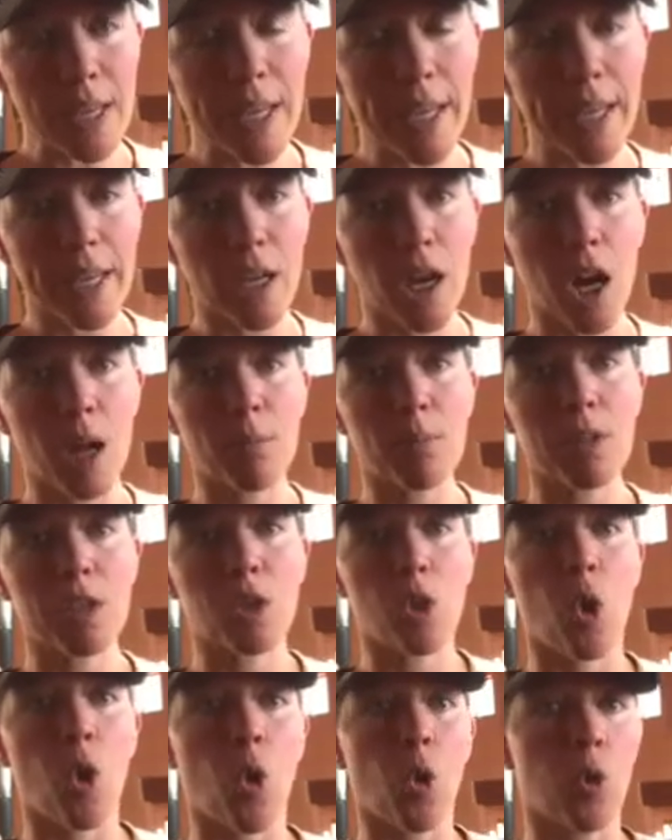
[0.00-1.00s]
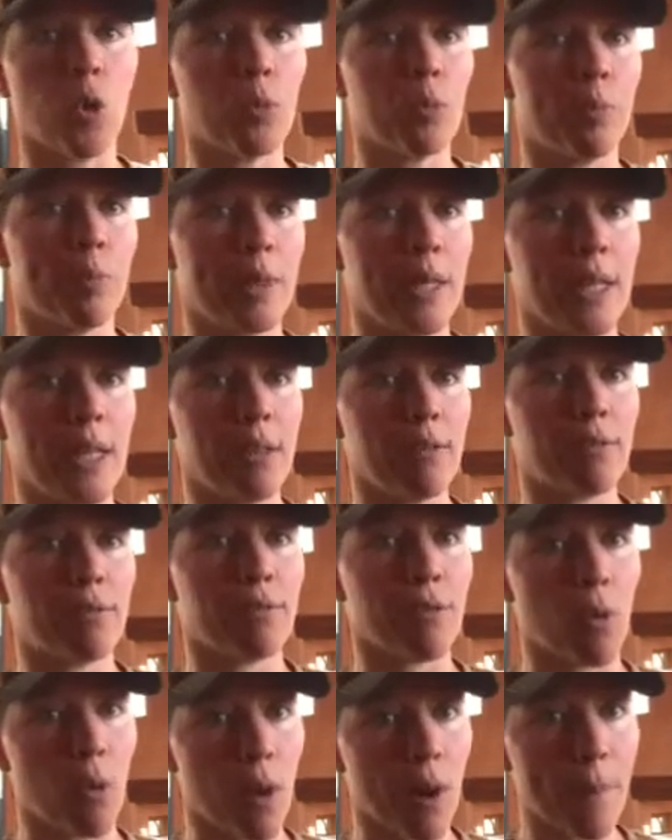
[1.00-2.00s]
it comes in whole bean
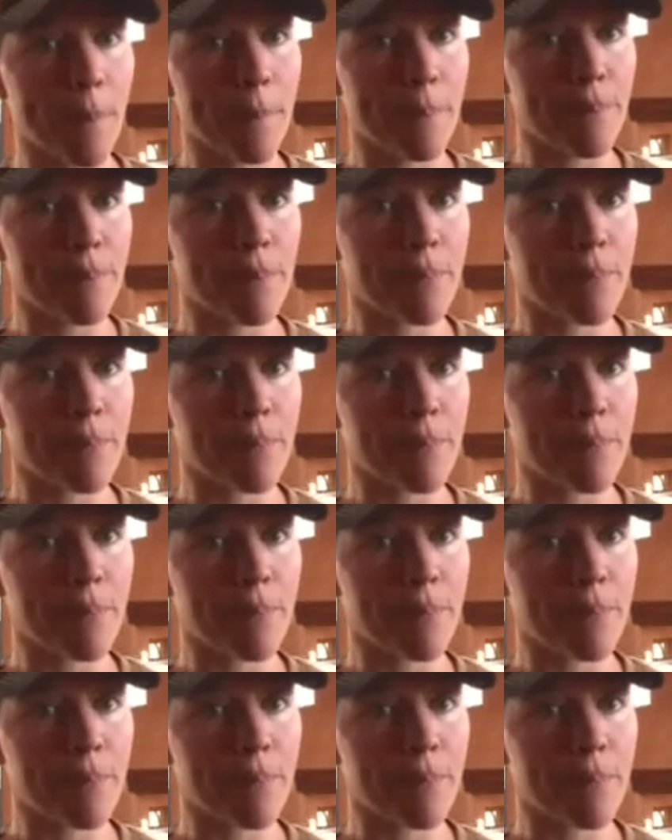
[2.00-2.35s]
form,